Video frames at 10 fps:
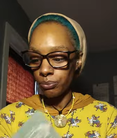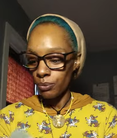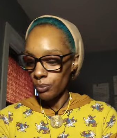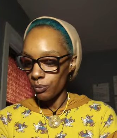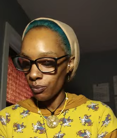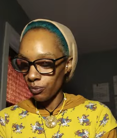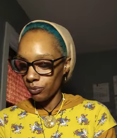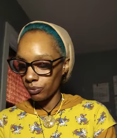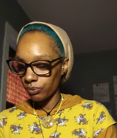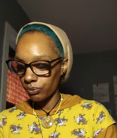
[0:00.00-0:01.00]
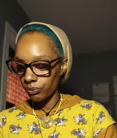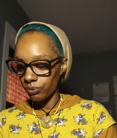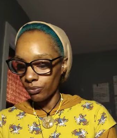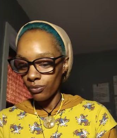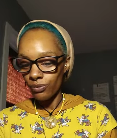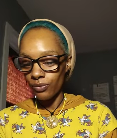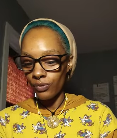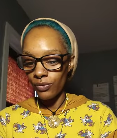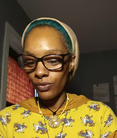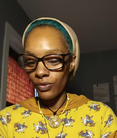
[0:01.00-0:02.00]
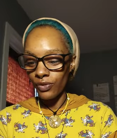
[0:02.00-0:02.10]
(silence)